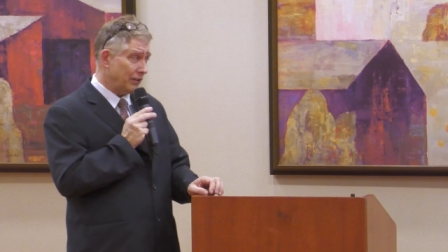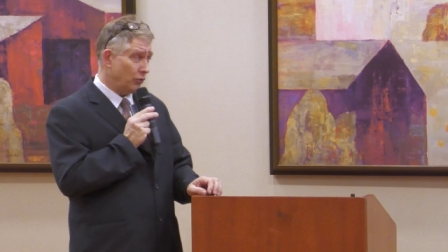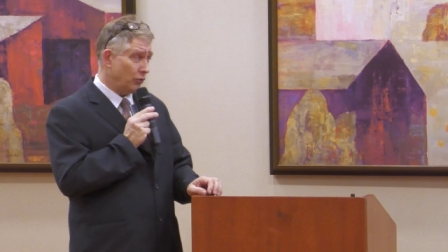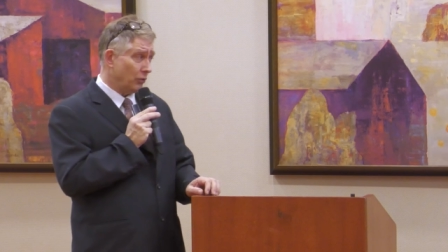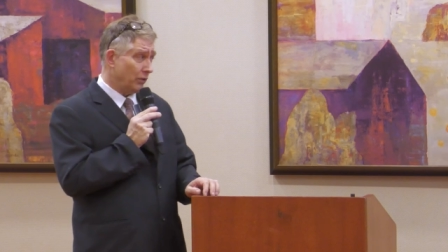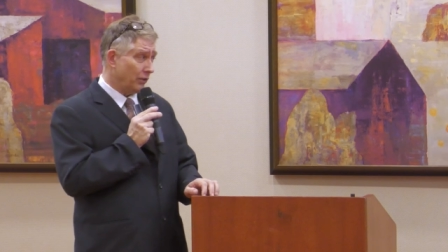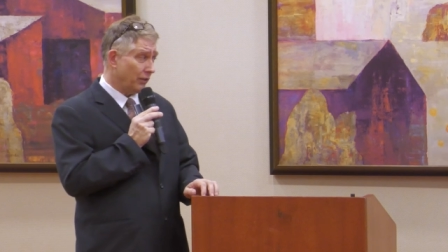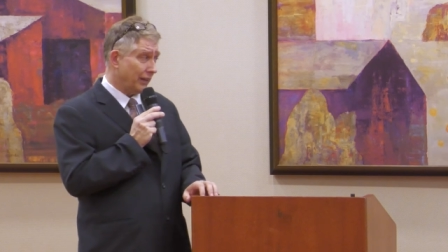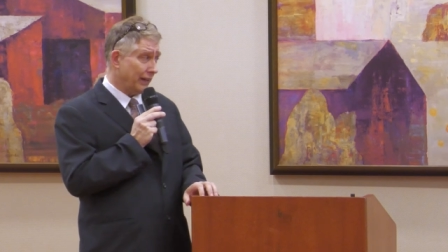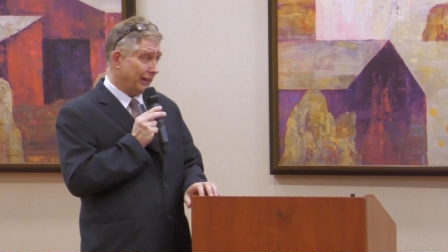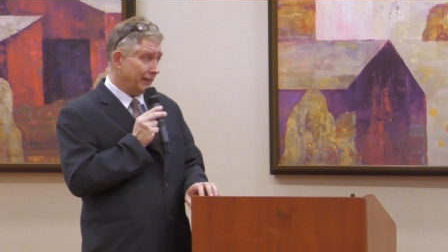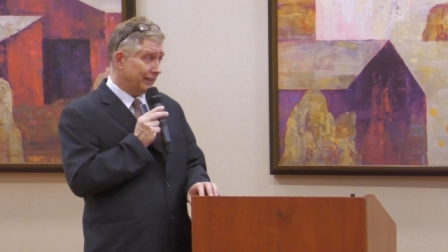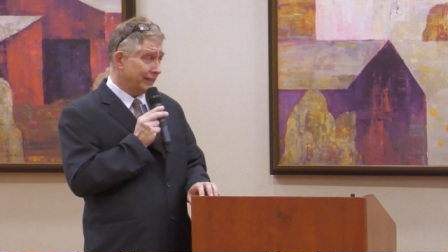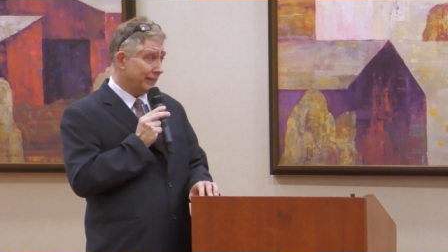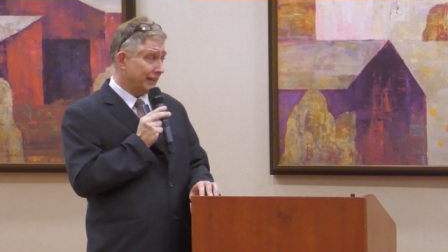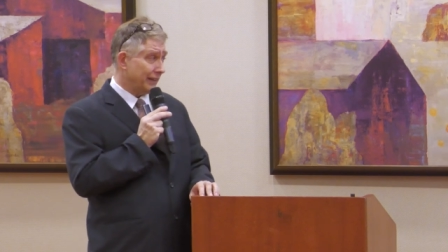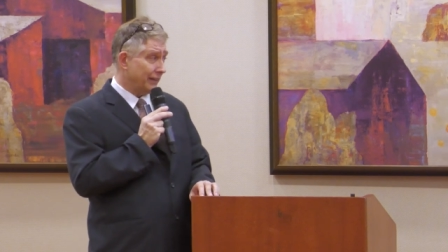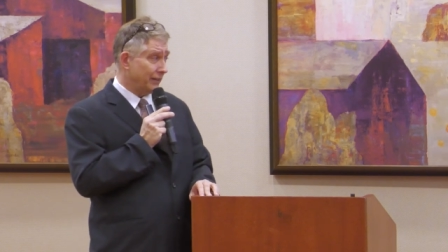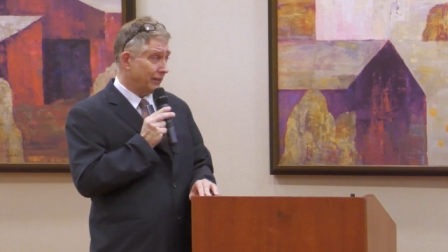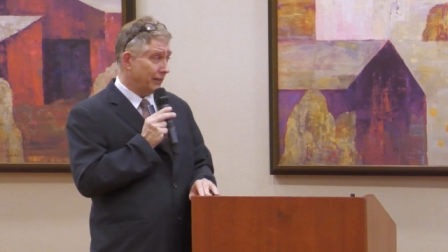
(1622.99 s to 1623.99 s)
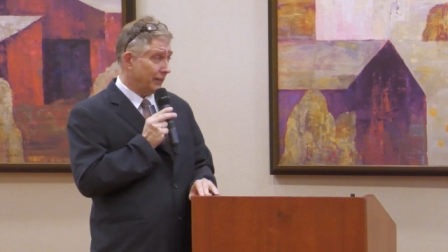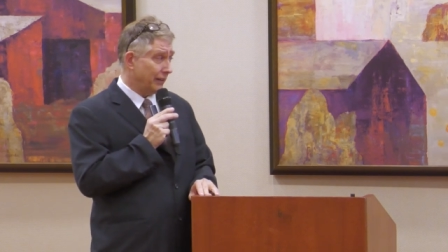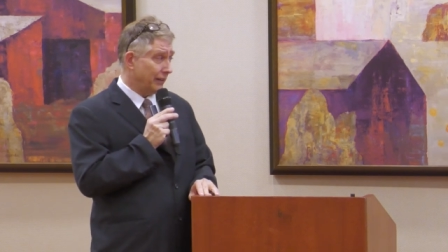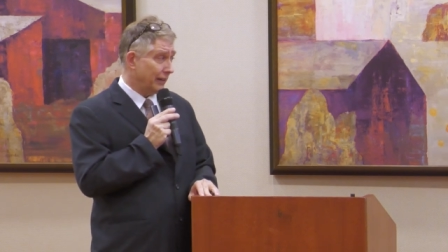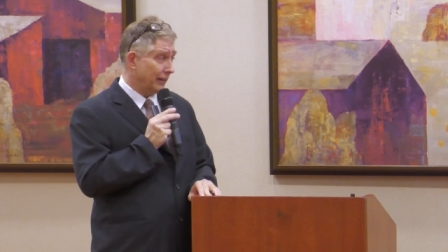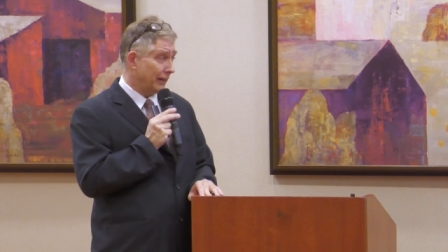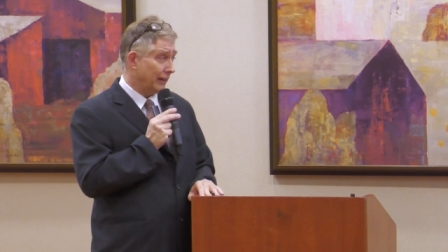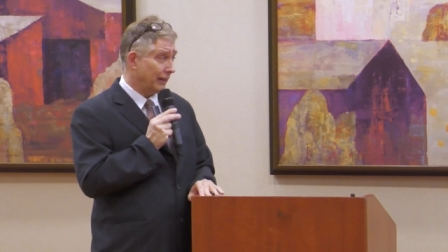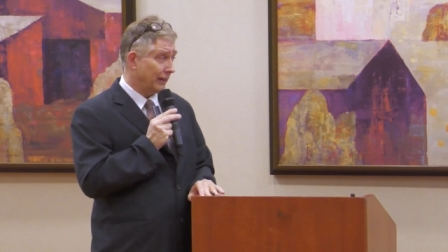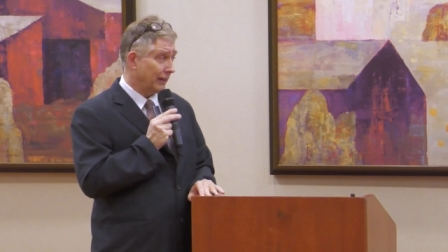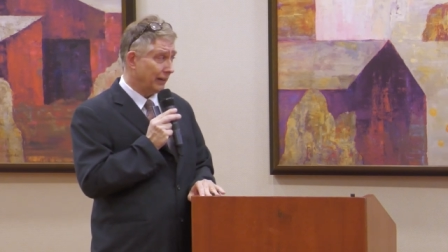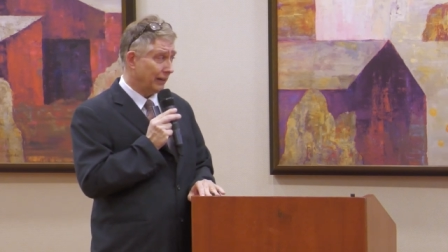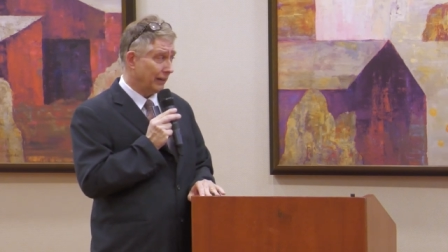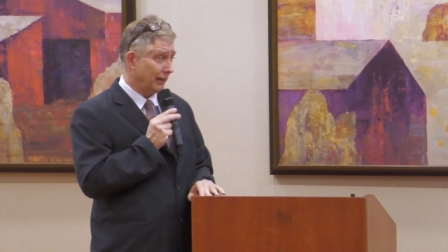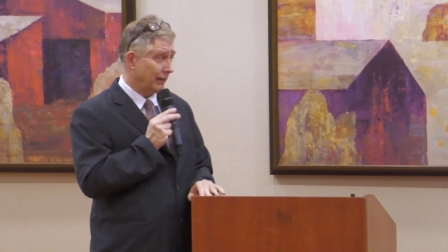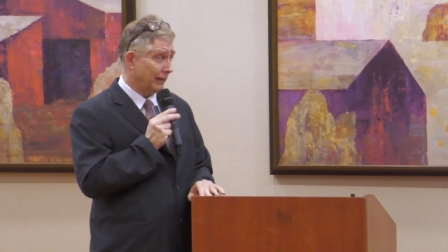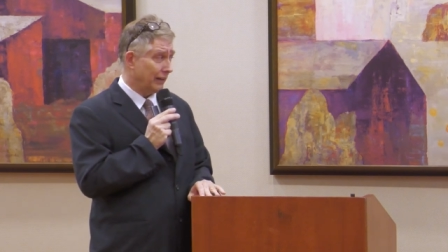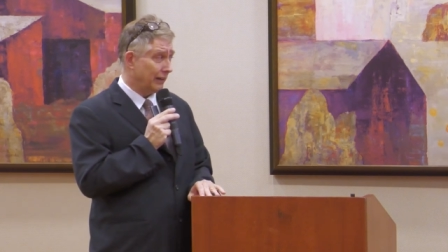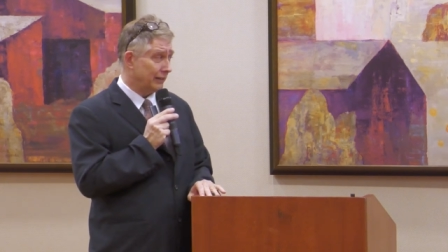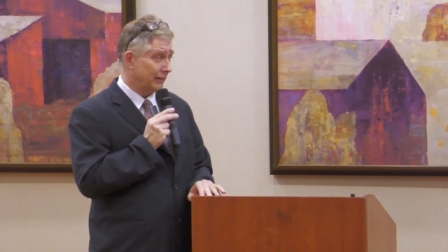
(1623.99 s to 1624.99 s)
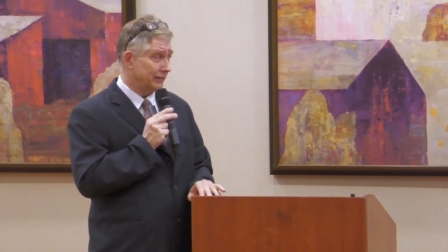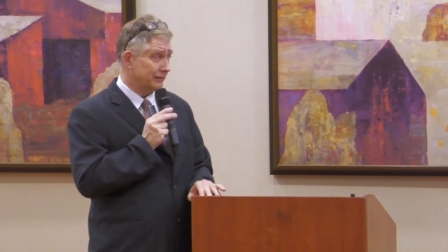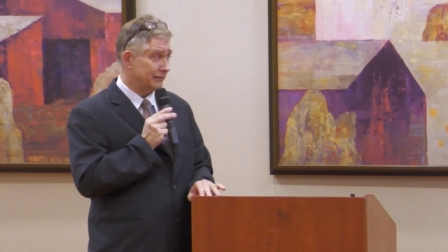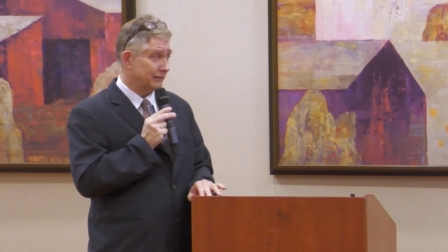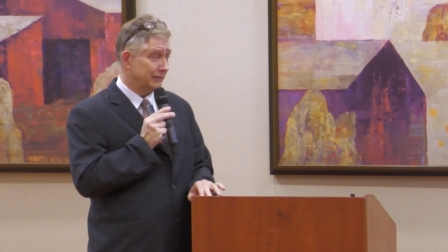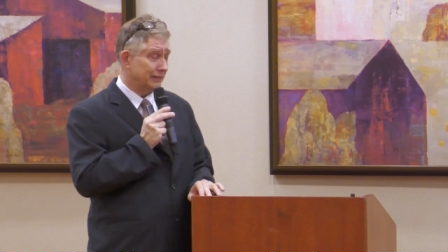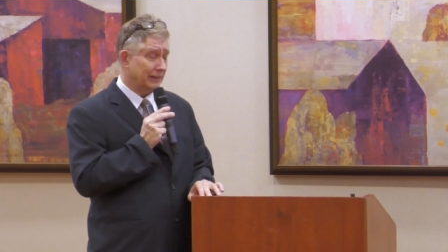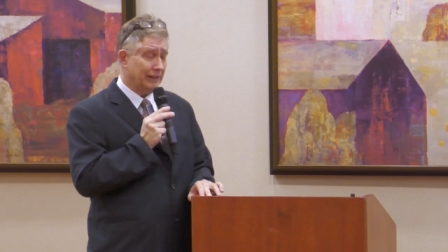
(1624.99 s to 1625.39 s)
the newer things that are in uh,